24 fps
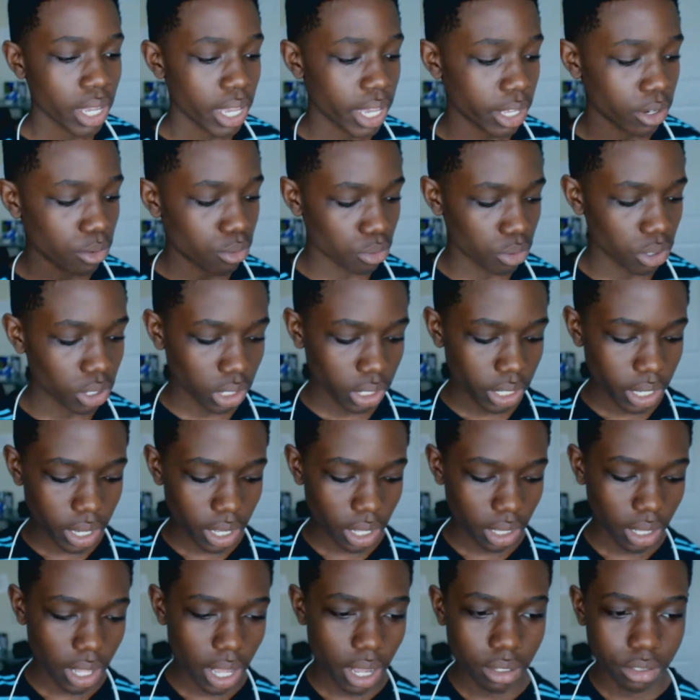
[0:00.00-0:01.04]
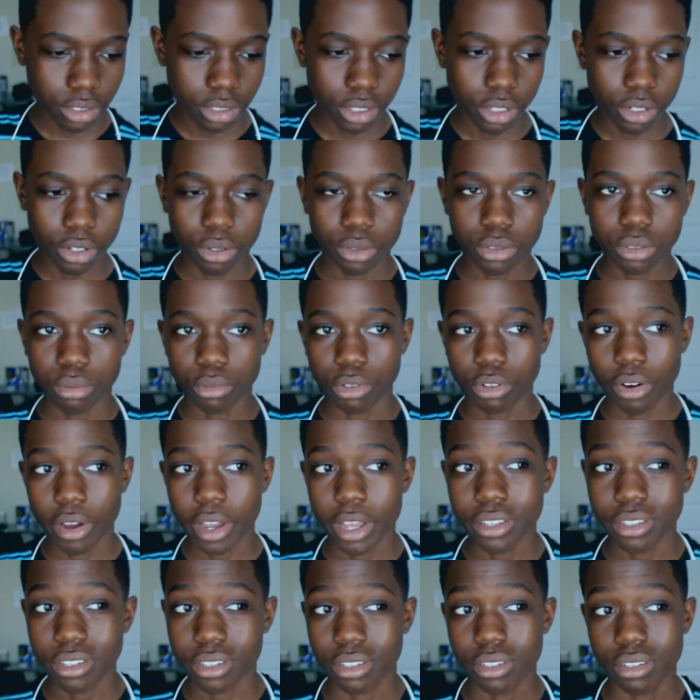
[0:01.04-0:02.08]
it really allows you to do some
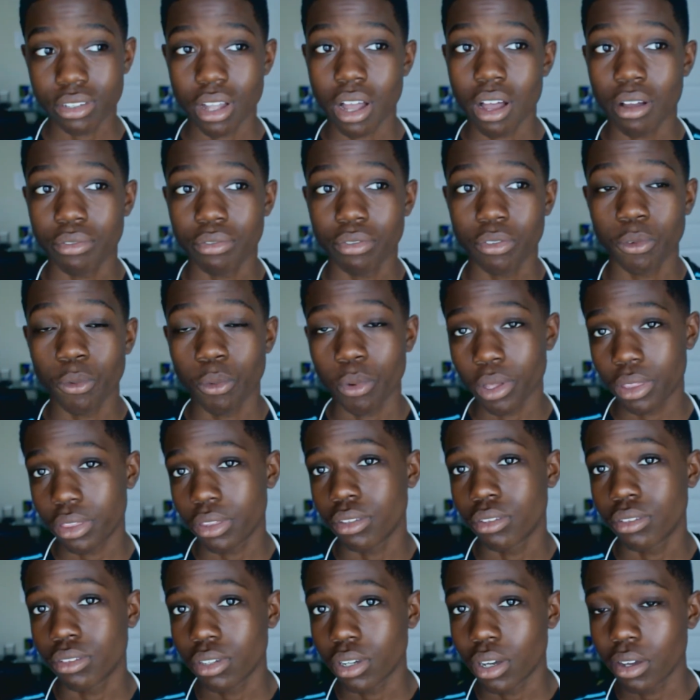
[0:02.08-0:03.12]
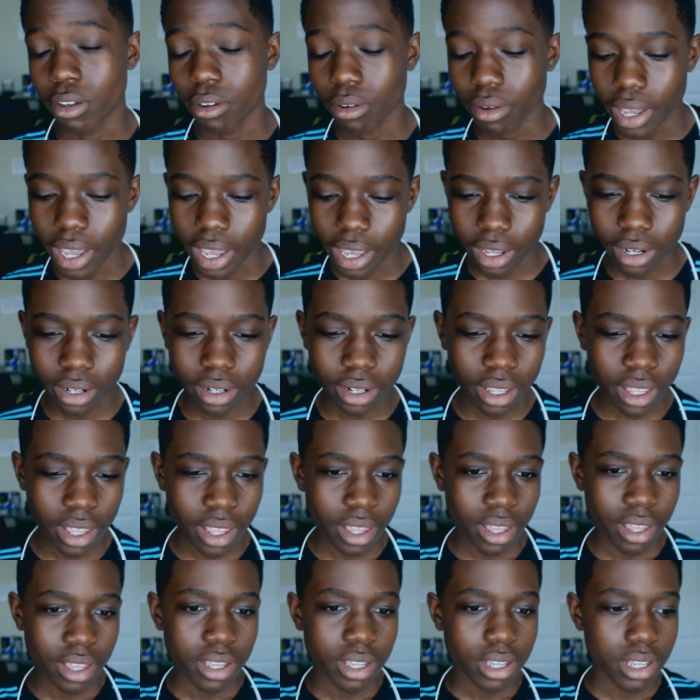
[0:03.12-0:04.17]
crazy stuff with this yo-yo. And
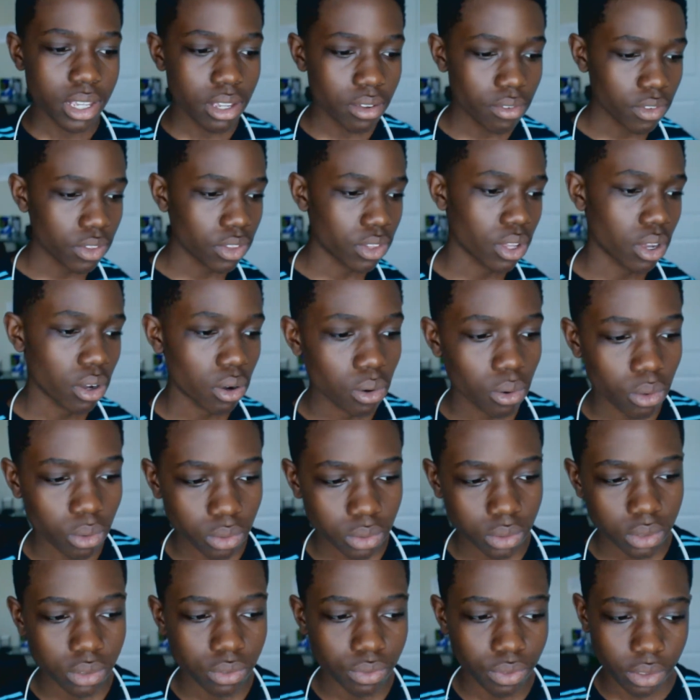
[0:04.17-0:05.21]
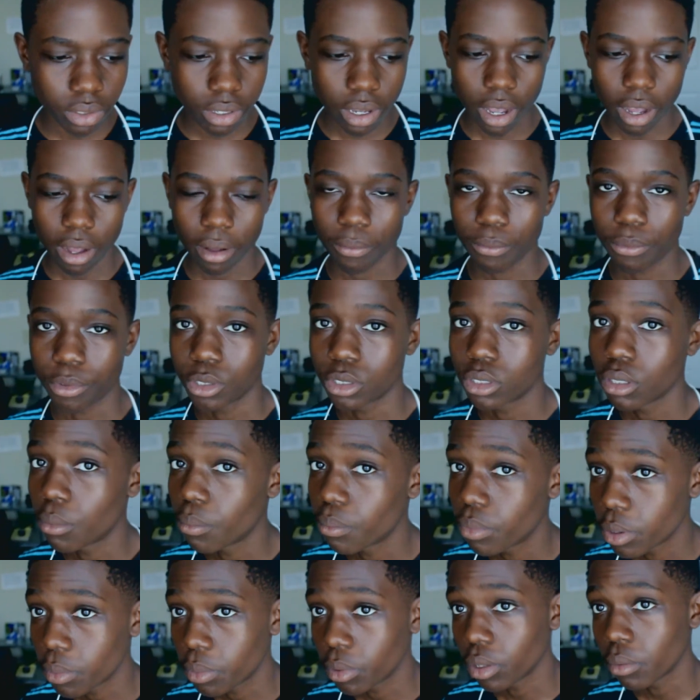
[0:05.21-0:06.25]
even though for
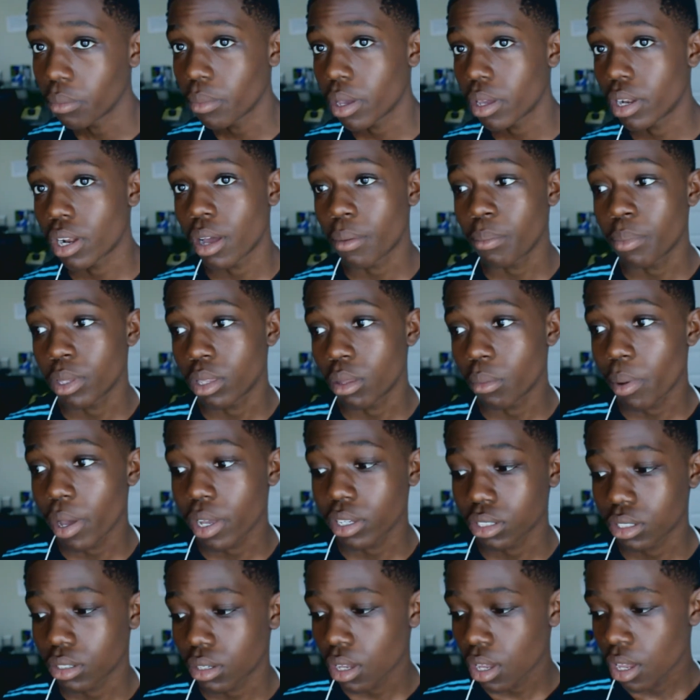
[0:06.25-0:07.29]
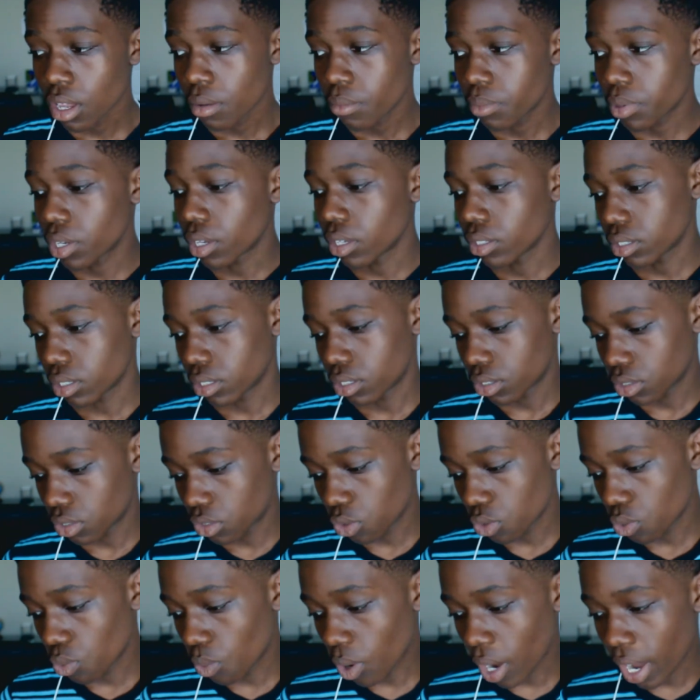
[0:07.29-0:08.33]
some people it may not be the best because it's
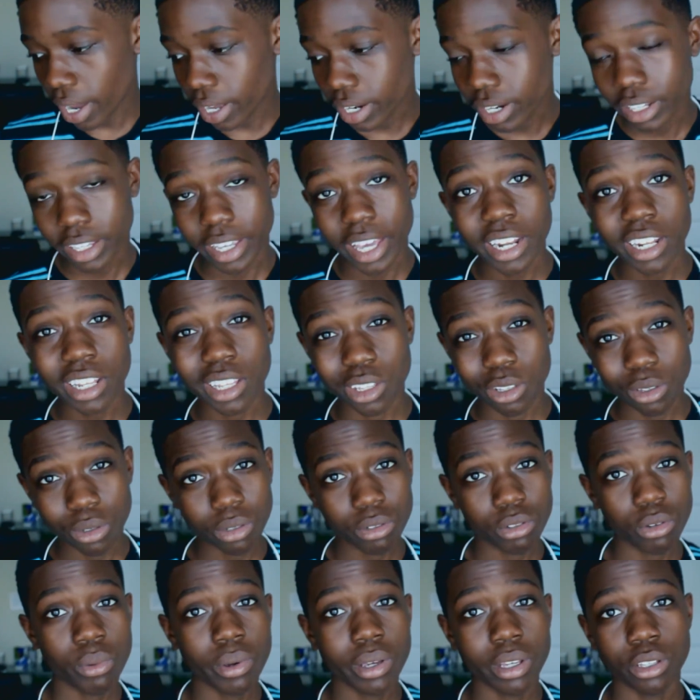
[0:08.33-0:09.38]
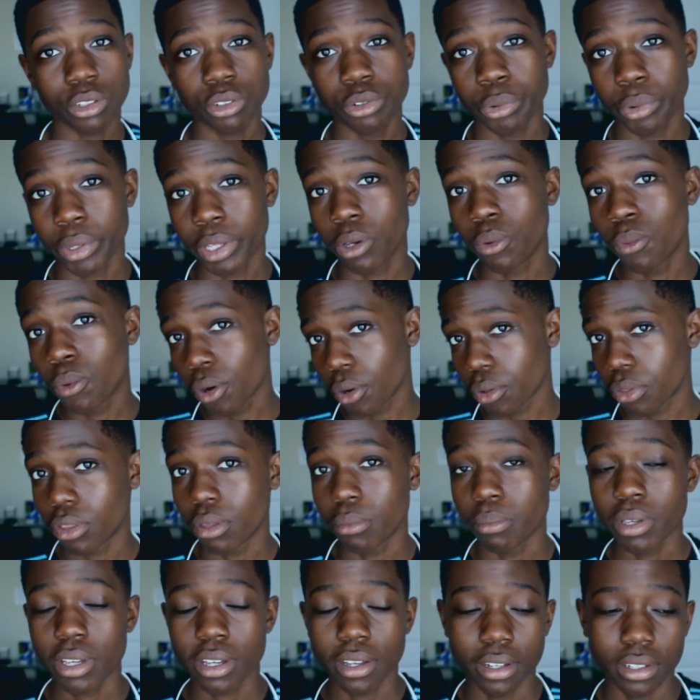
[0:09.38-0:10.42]
too wide, getting used to it is really worth
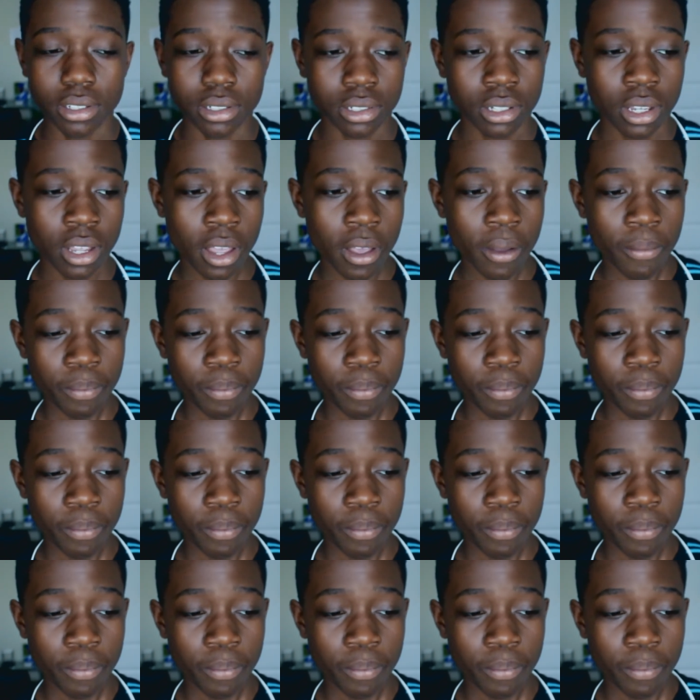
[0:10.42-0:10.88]
it, because